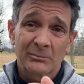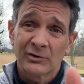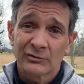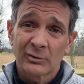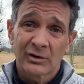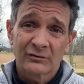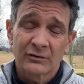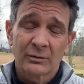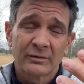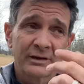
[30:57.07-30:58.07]
I'm going to do
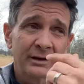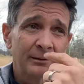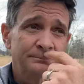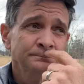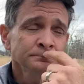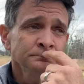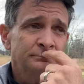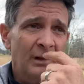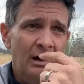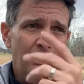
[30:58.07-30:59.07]
also the, um,
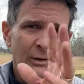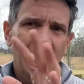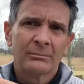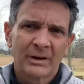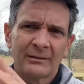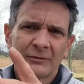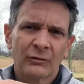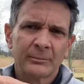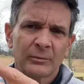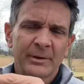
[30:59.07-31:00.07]
uh, well,
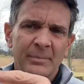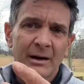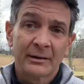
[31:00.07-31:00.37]
grubs will be about